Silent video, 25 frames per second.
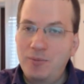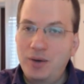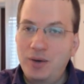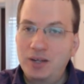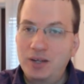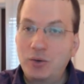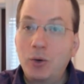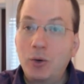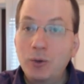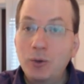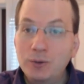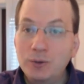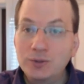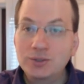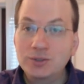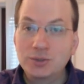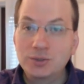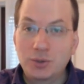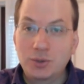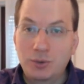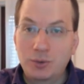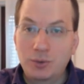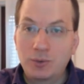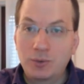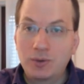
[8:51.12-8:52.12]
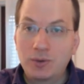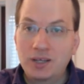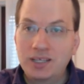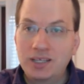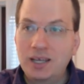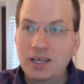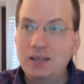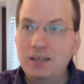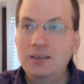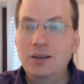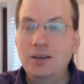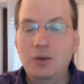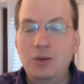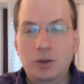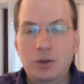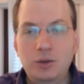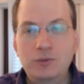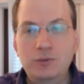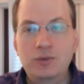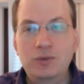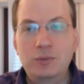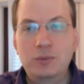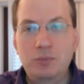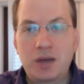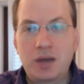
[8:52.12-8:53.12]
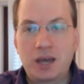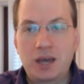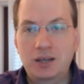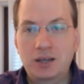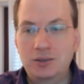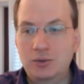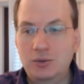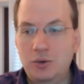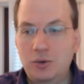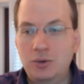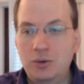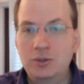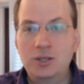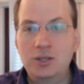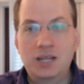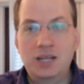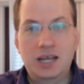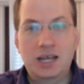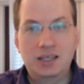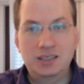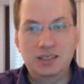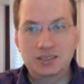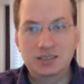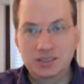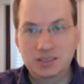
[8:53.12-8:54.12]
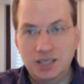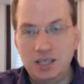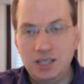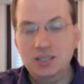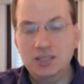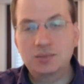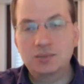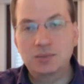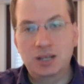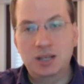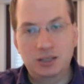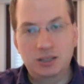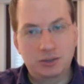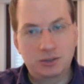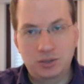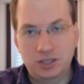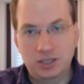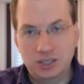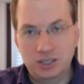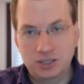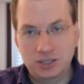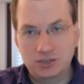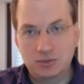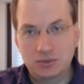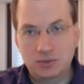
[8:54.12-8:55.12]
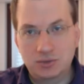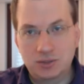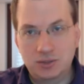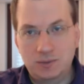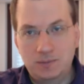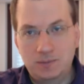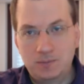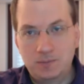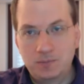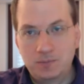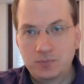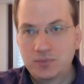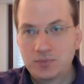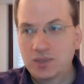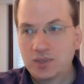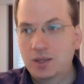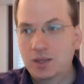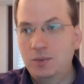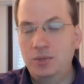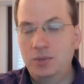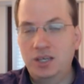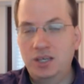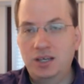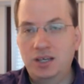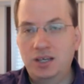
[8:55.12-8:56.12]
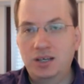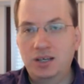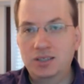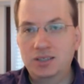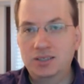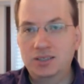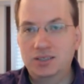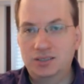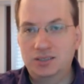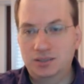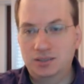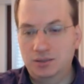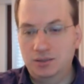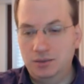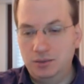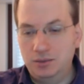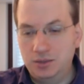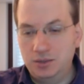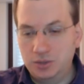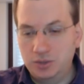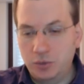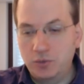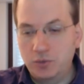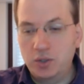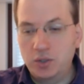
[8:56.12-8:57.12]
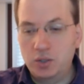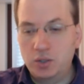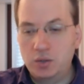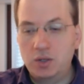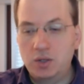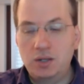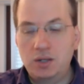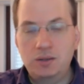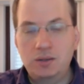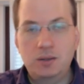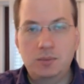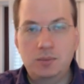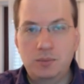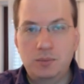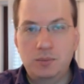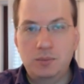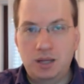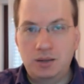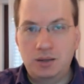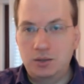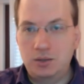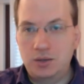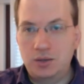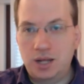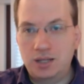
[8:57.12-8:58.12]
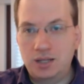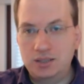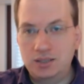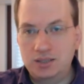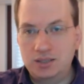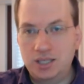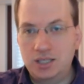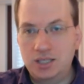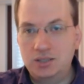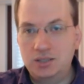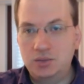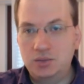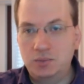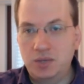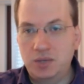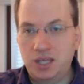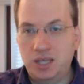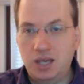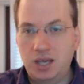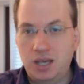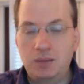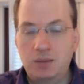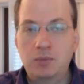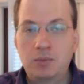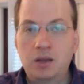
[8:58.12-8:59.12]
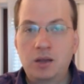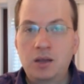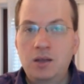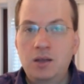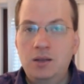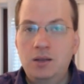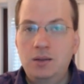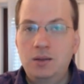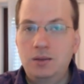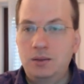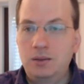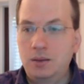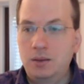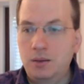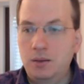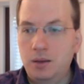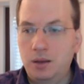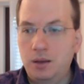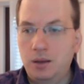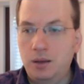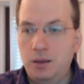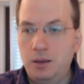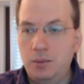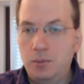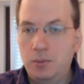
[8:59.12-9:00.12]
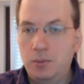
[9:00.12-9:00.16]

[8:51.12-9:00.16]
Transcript: But also, it had a lot of impact on the United States military industry, because the Soviet Union and the United States became the